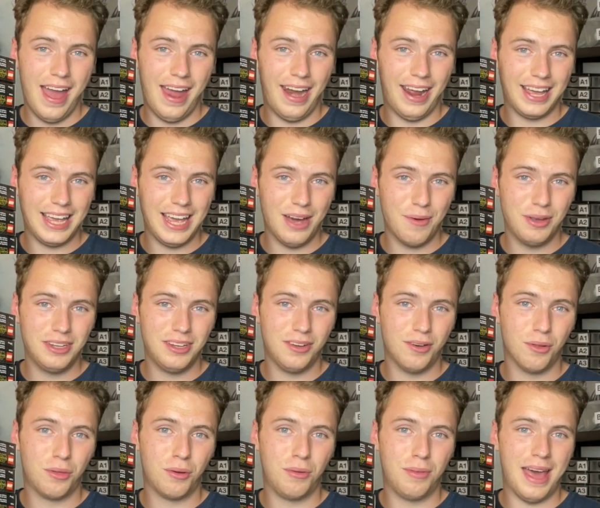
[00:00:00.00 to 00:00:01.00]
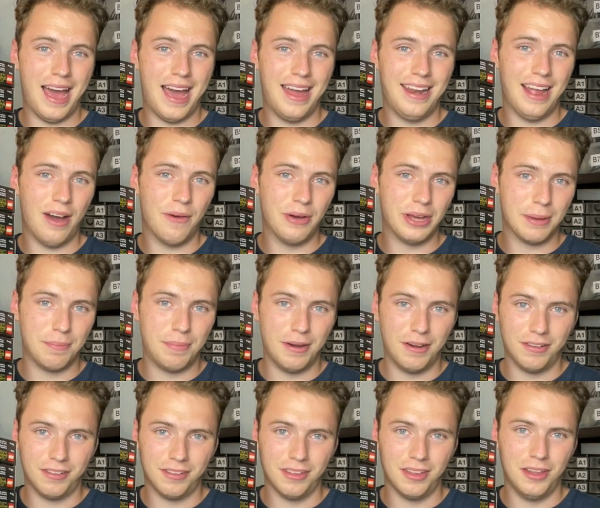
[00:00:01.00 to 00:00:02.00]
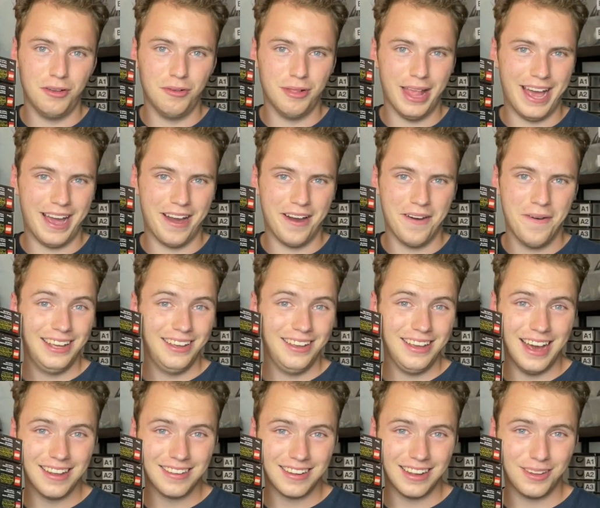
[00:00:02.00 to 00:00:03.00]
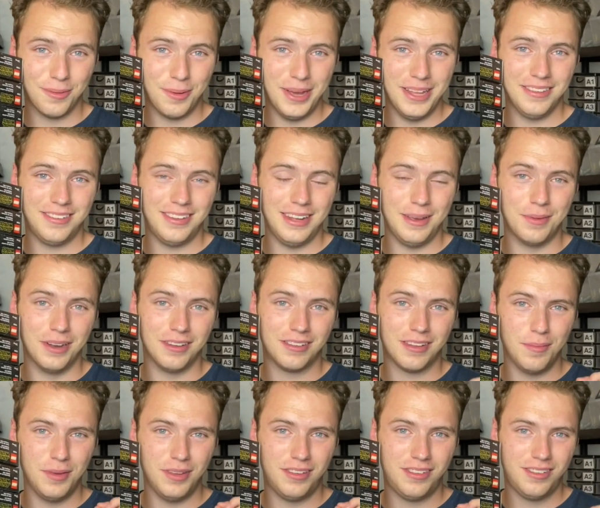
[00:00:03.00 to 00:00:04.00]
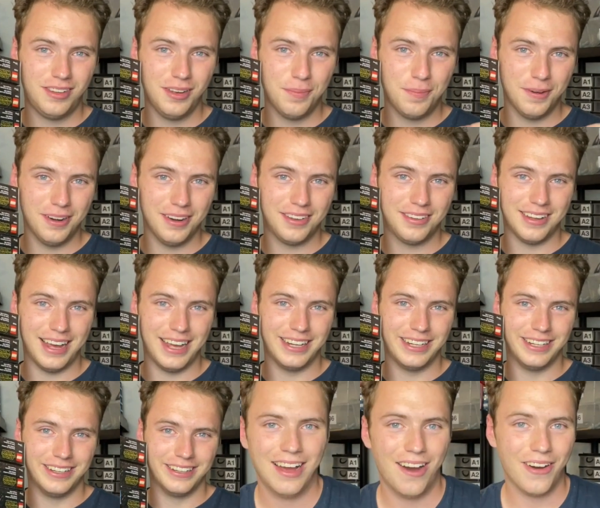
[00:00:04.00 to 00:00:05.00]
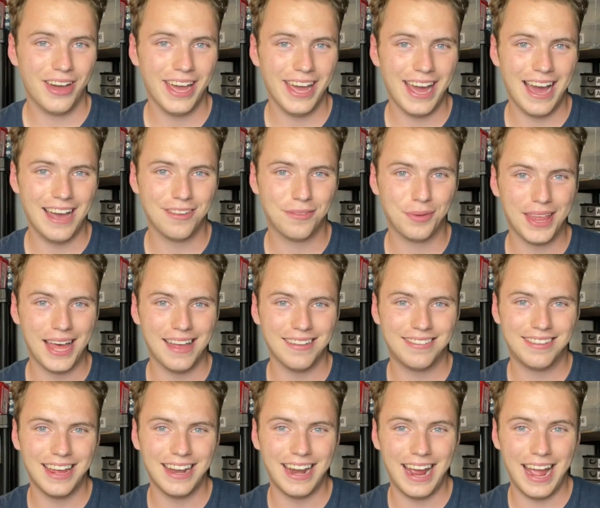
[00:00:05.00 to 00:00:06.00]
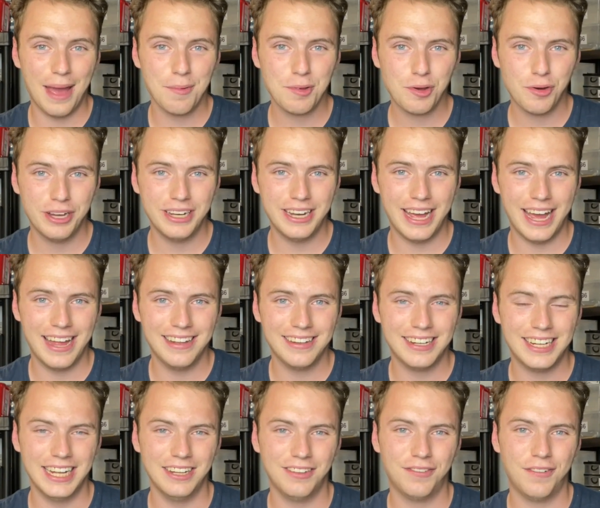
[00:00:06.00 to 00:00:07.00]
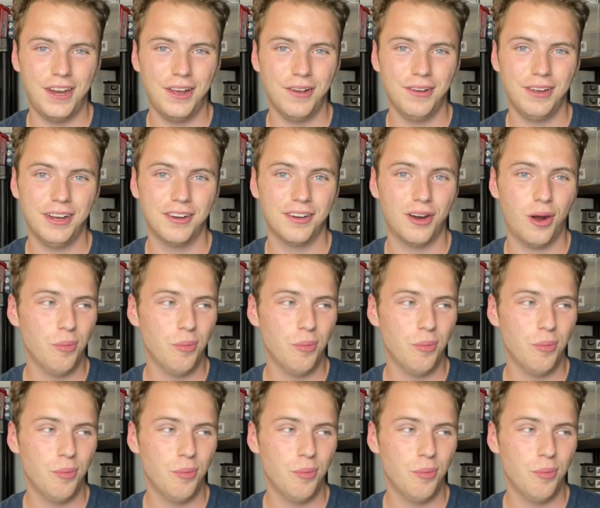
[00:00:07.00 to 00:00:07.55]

And I can't wait to go through that and how it compares to the new Lego. You guys will have to wait and see, but it's going to be super exciting. Okay, guys, with that said, I am going to end today's video here.